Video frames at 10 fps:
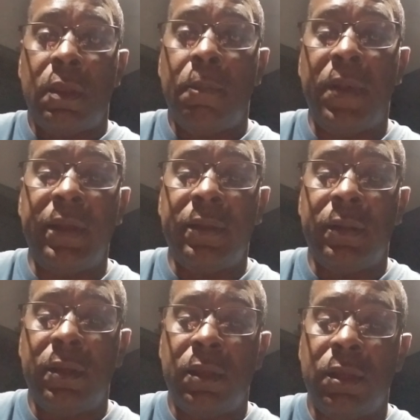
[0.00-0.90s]
But
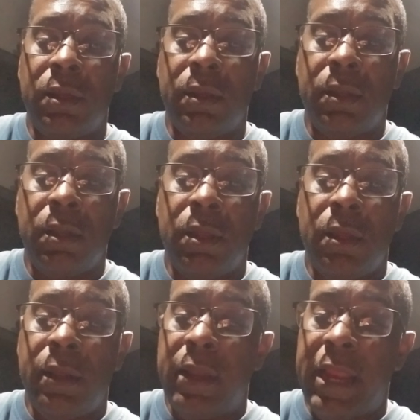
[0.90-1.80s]

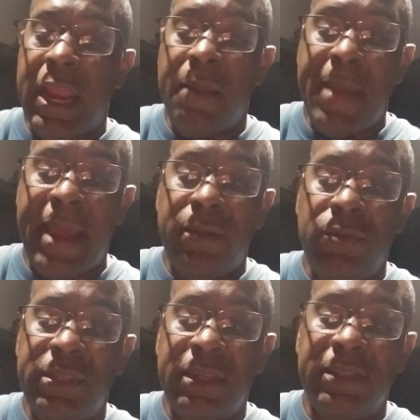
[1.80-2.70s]
everybody
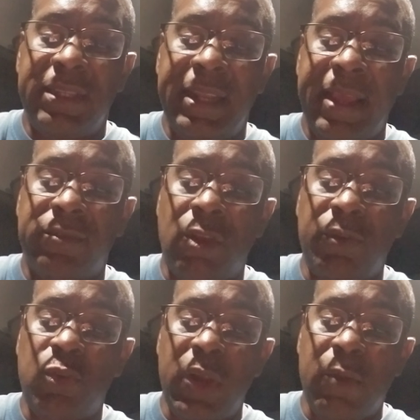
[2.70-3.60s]
who's in the CDL is over
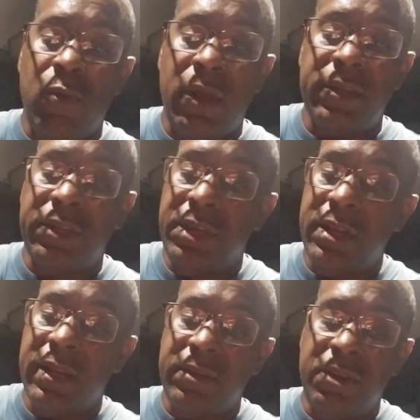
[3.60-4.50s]
21,
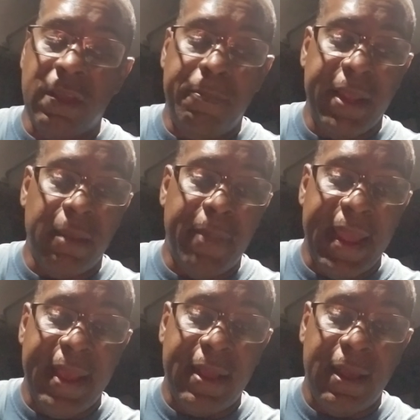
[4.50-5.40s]
and you could pick a
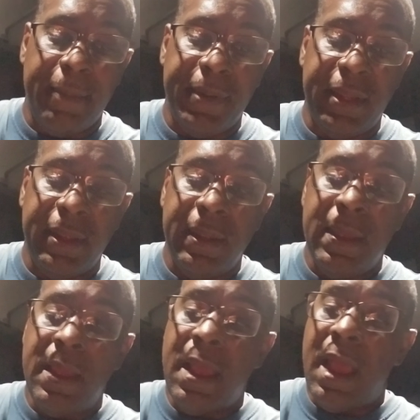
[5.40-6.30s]
bad company.
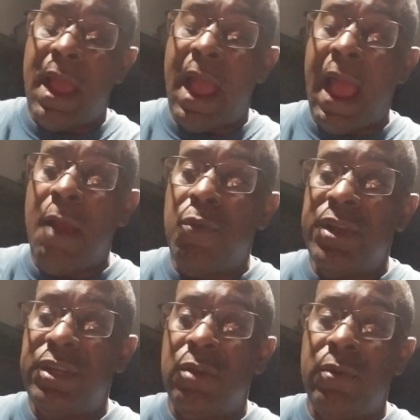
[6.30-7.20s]
I
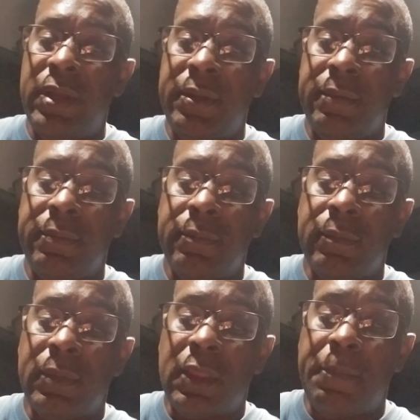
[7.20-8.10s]
wouldn't do it
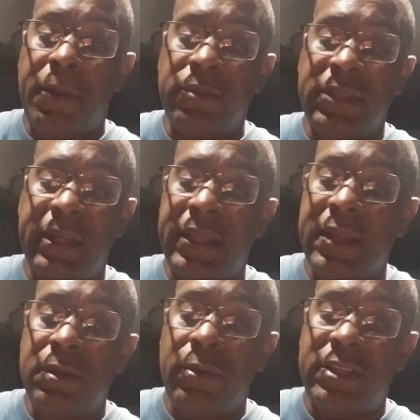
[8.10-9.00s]
personally to
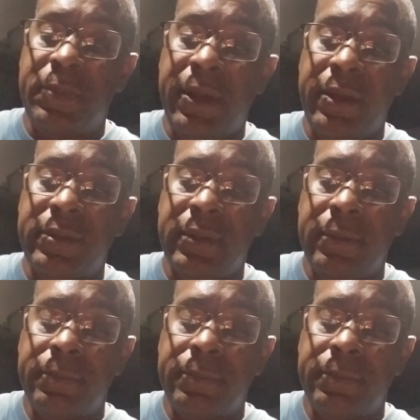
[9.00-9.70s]
get no experience.